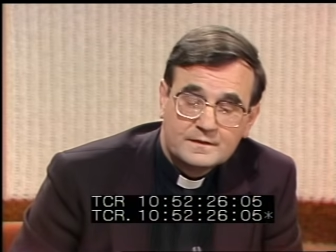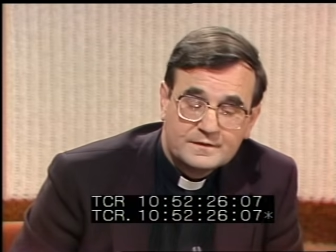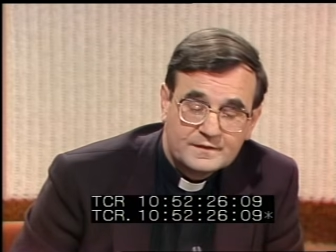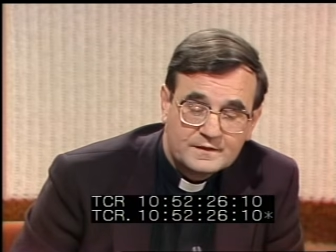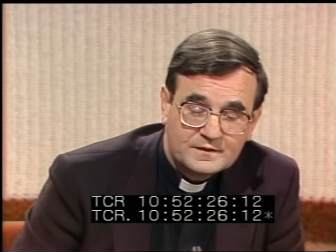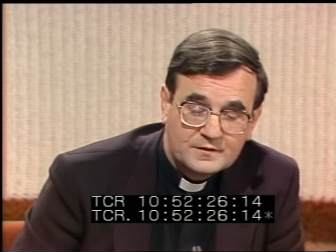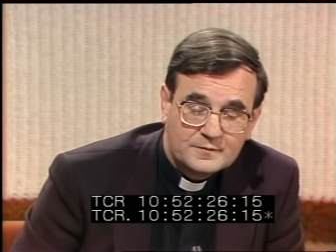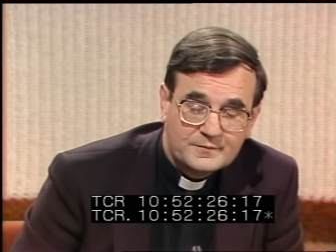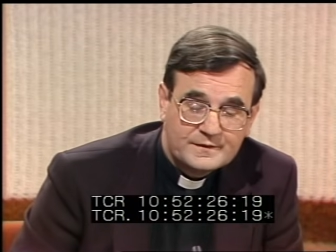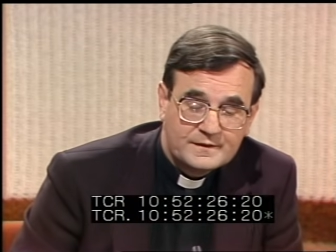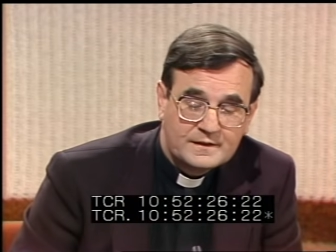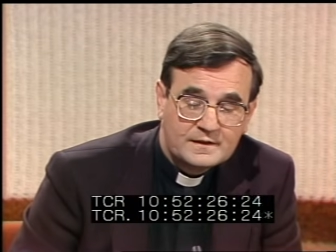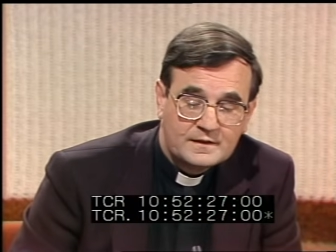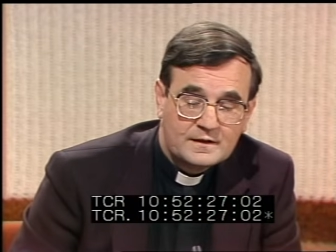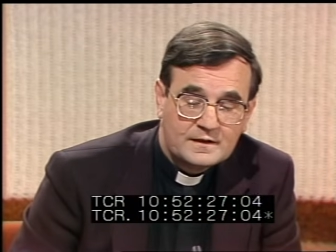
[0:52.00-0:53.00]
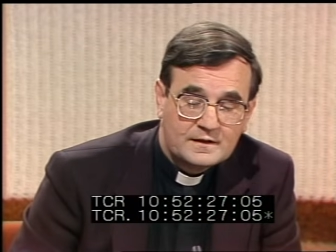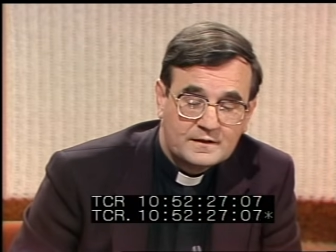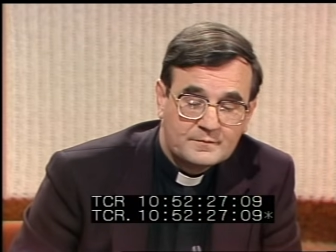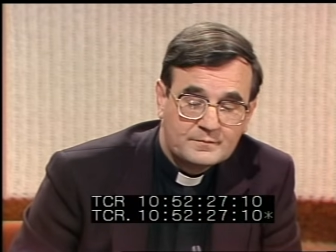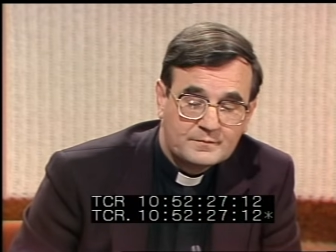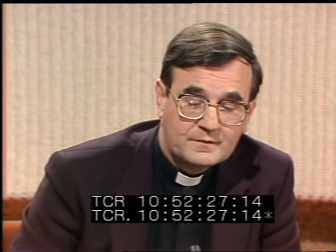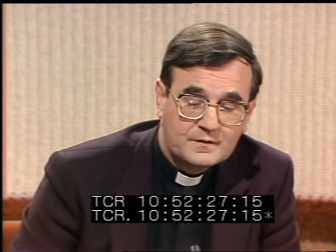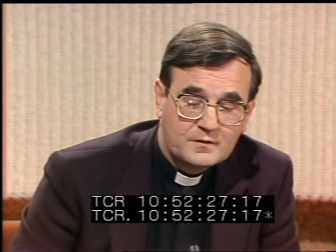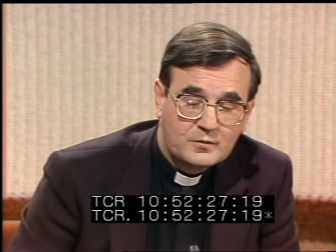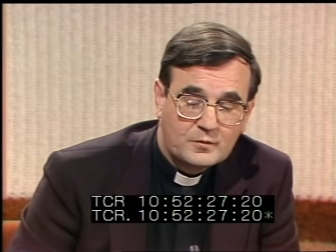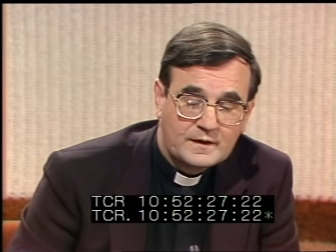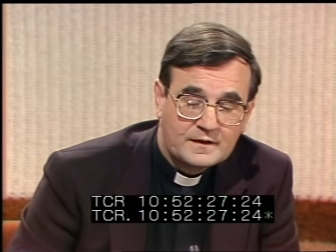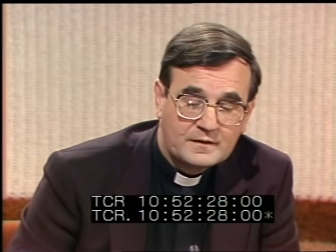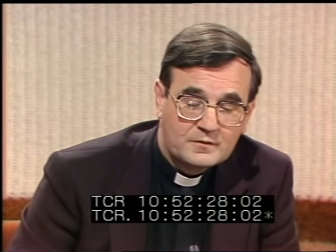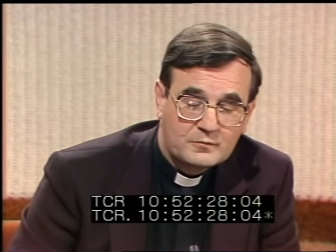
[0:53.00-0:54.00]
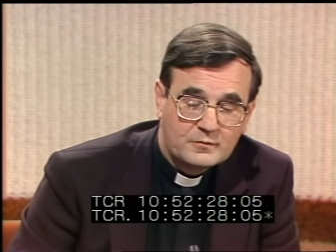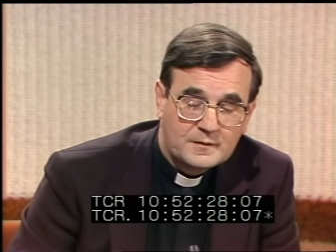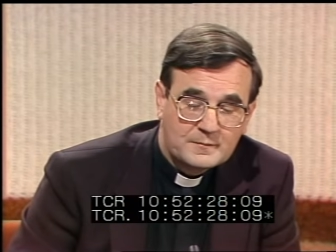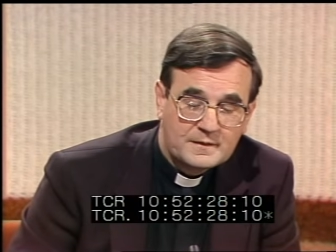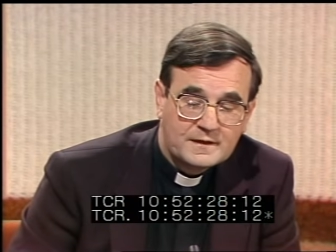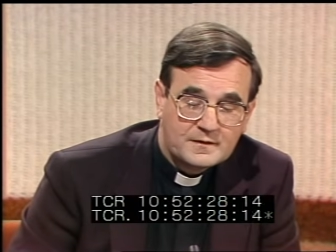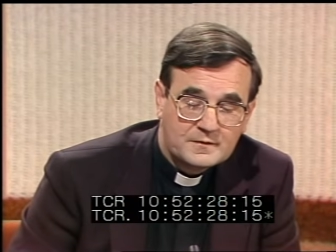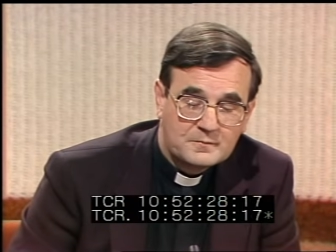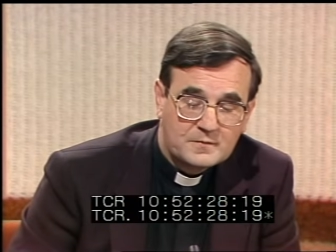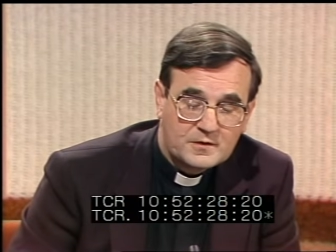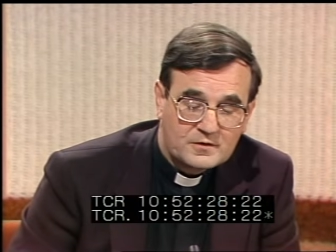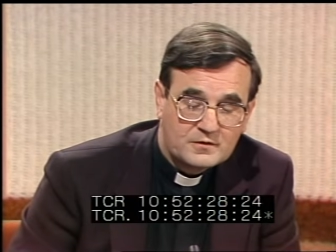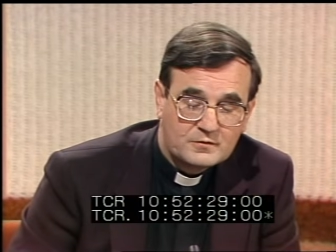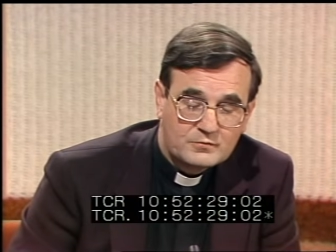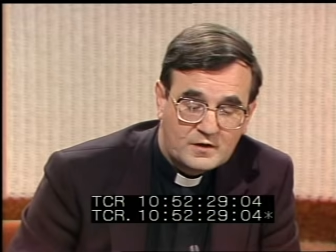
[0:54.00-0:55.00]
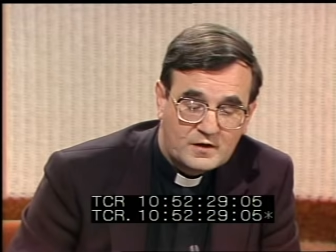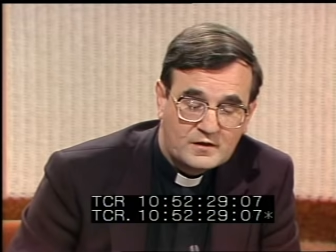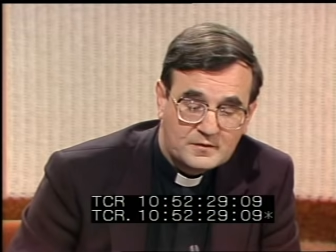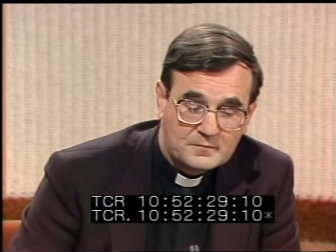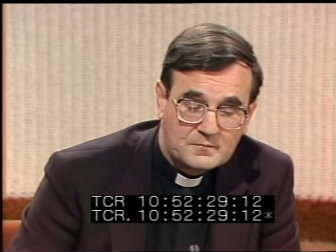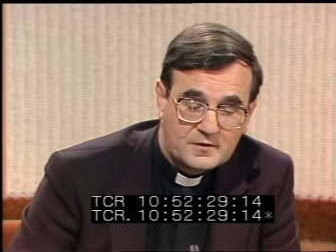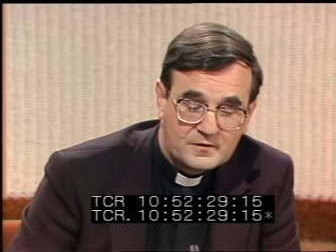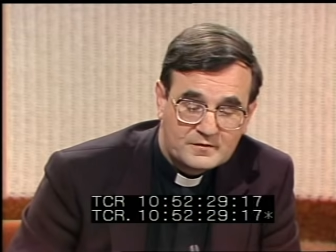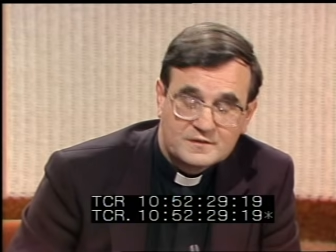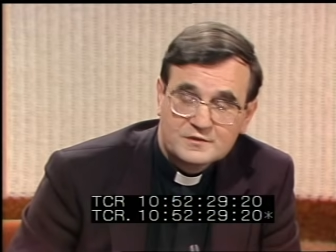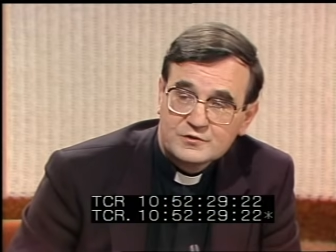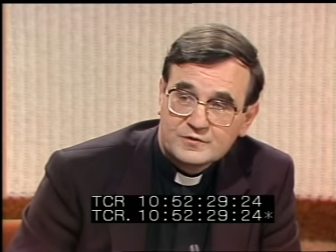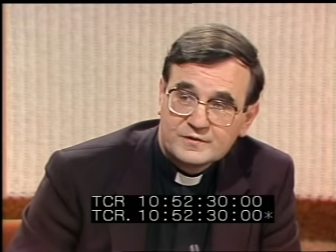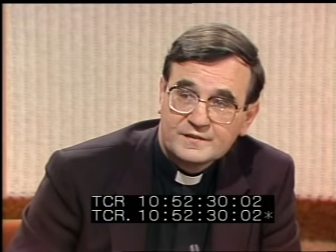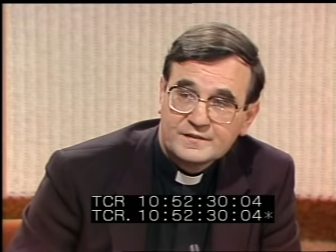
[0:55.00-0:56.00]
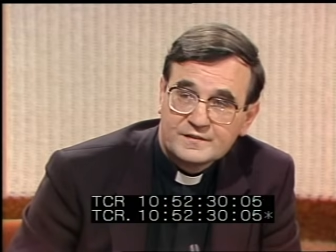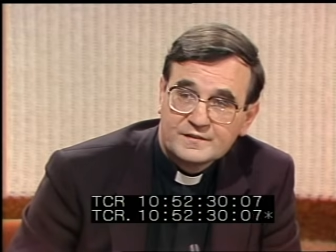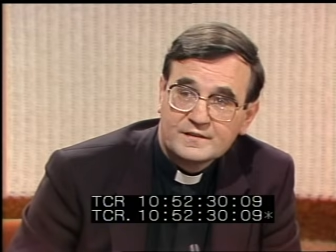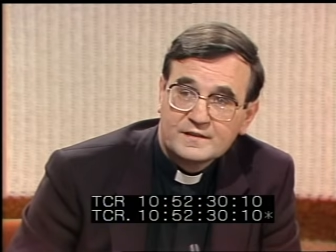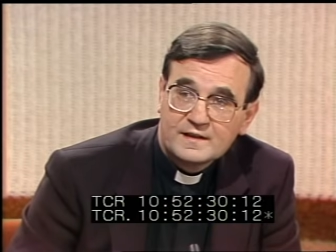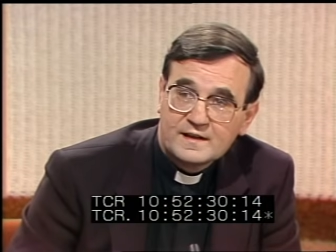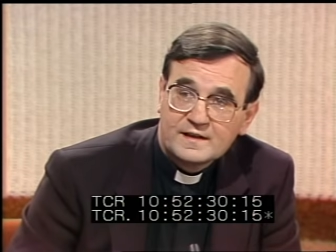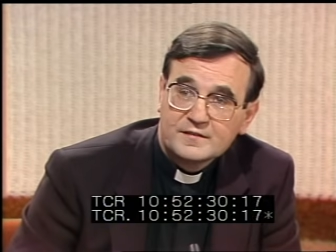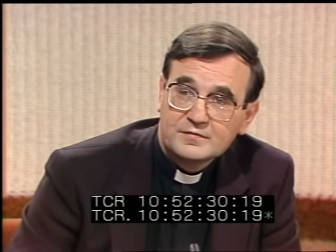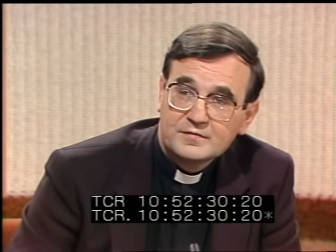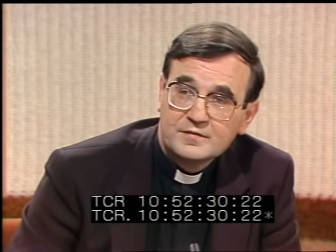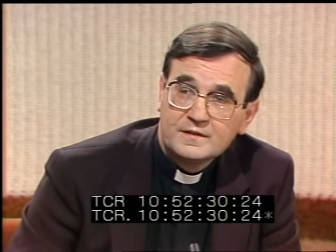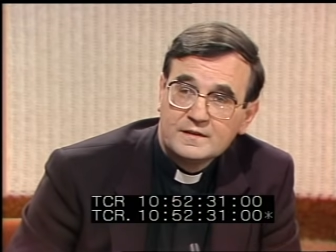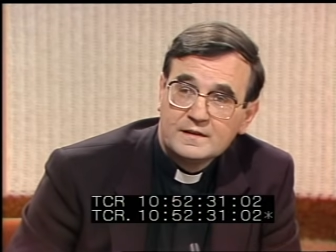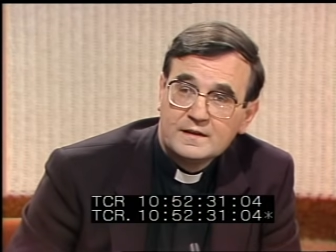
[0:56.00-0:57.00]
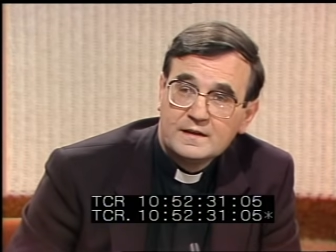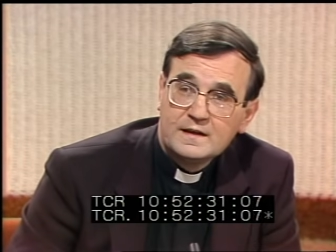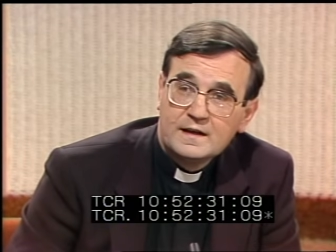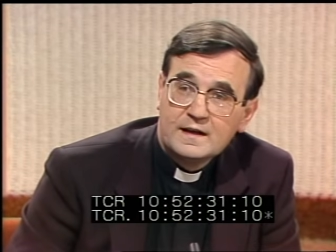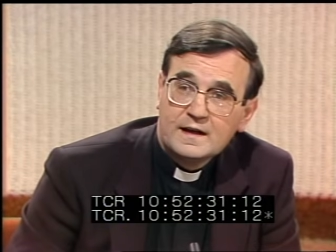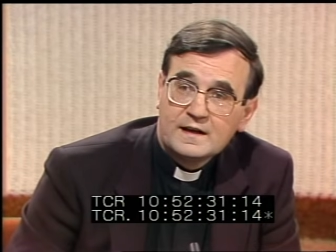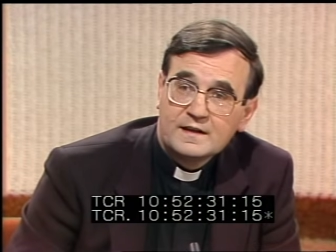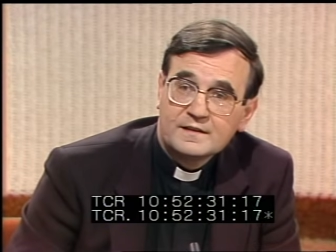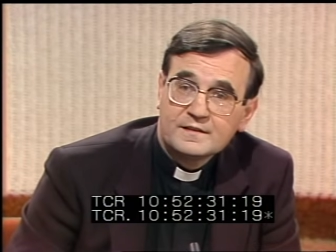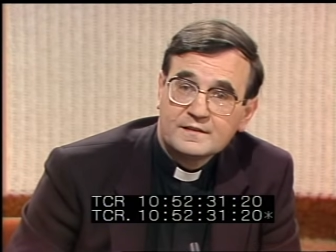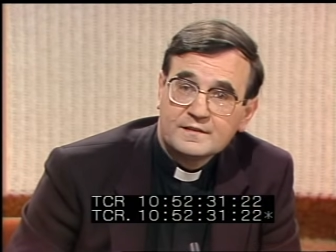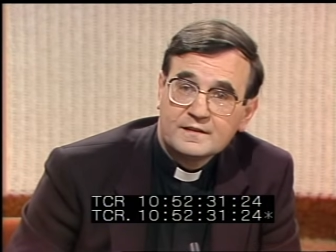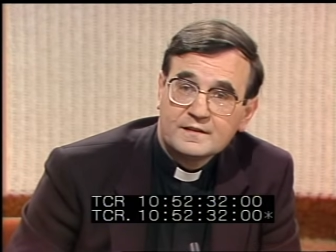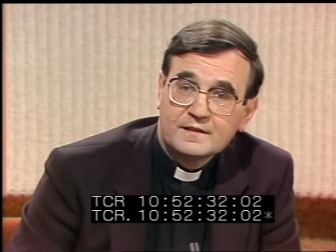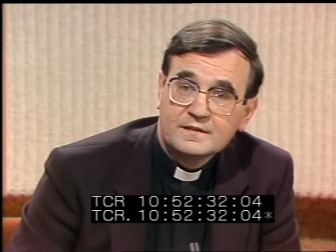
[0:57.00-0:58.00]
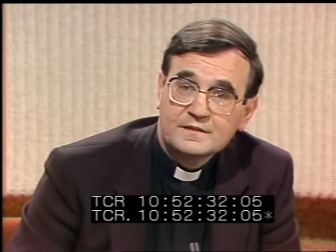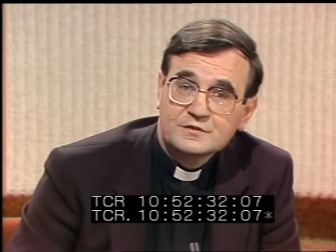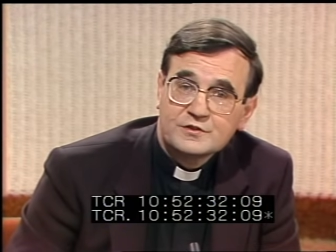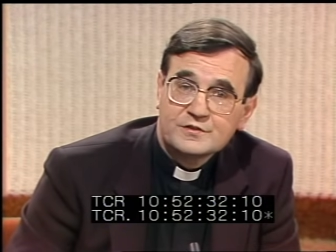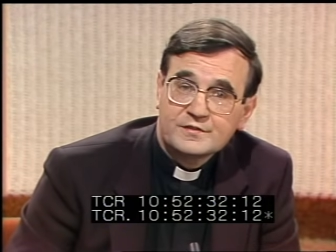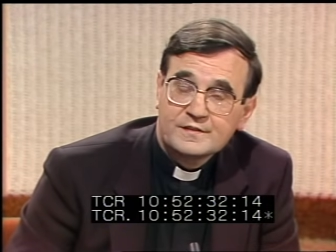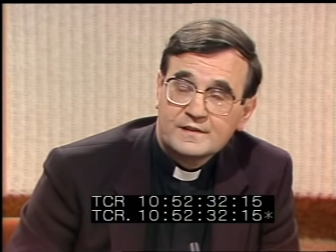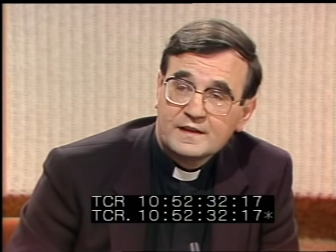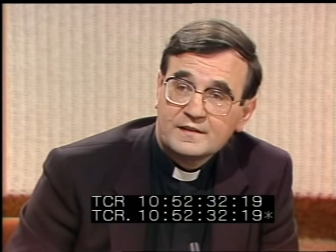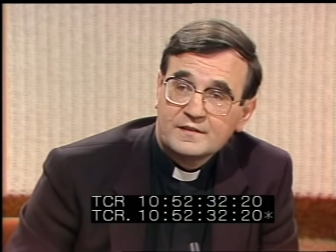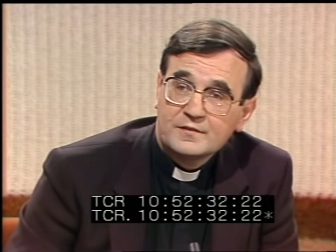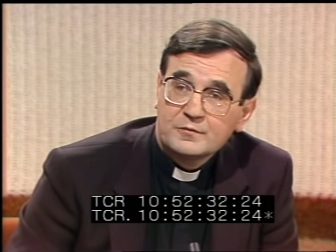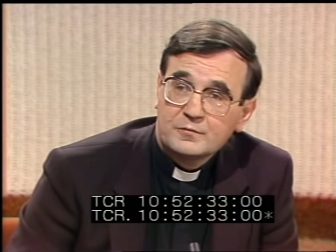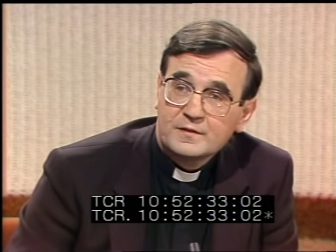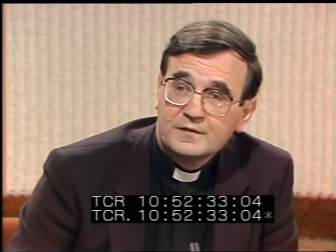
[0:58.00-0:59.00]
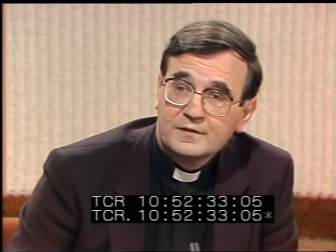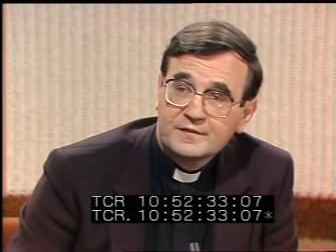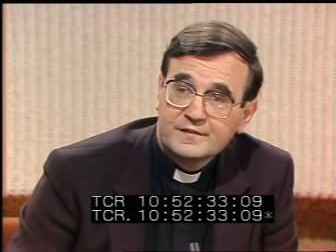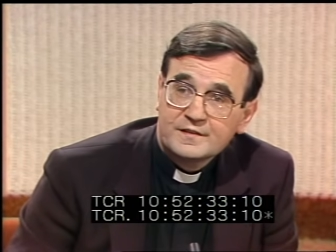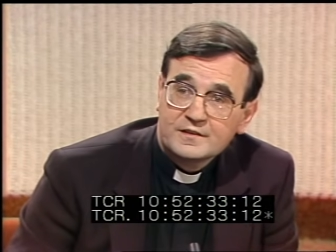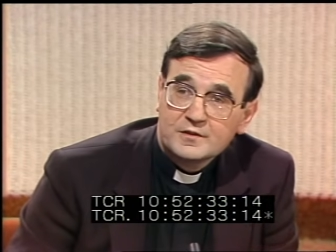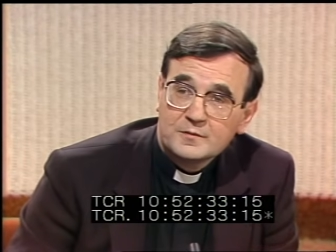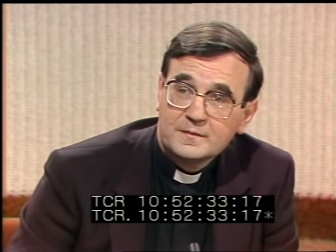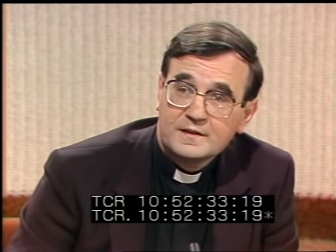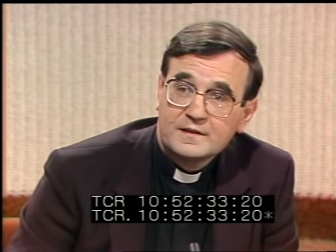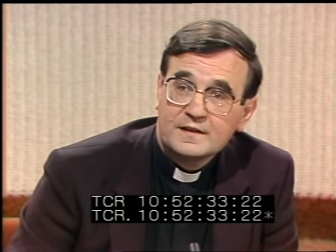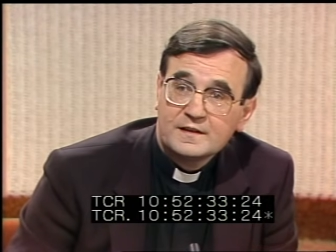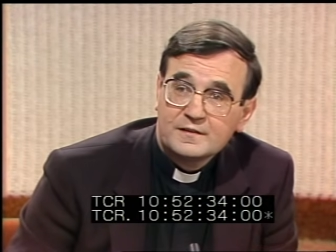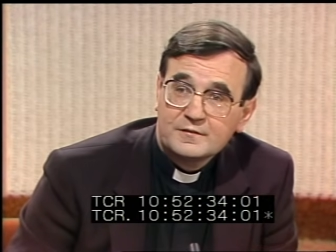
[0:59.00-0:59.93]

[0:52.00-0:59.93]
The sin comes in when we make wrong moral choices in life. And just as where does sin come in